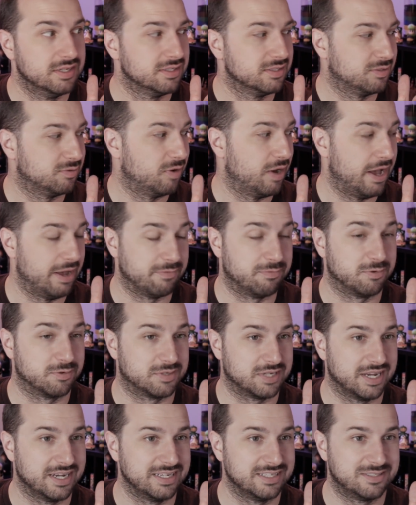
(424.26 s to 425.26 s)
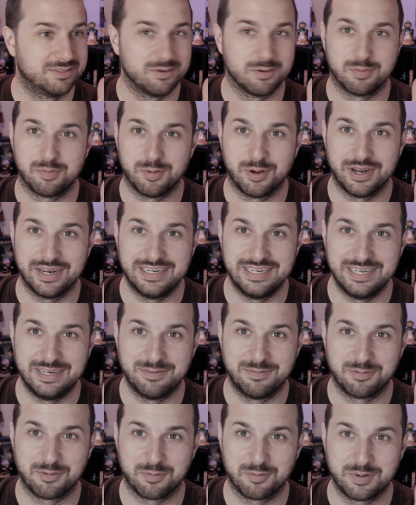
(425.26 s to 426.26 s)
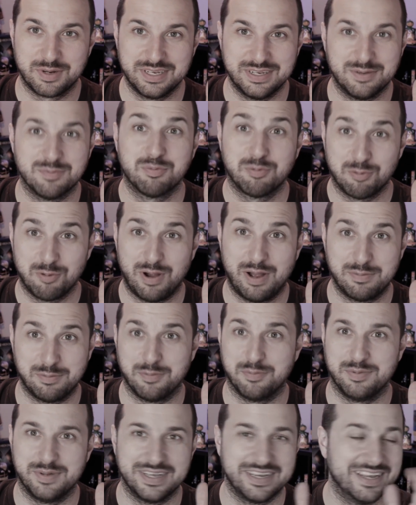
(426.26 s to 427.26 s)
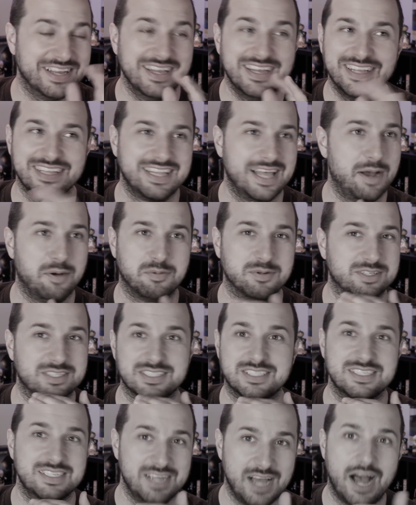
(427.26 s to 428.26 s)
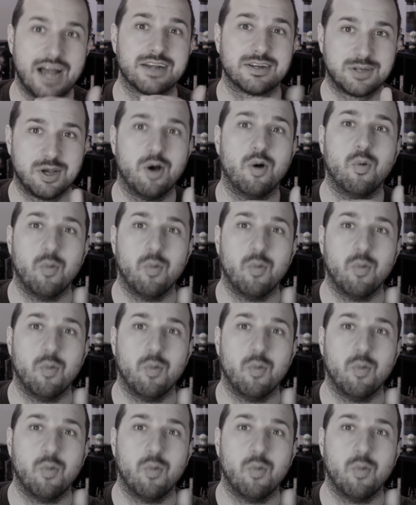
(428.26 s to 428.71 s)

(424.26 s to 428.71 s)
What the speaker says: to advertise your brand in for real, probably. That would just not go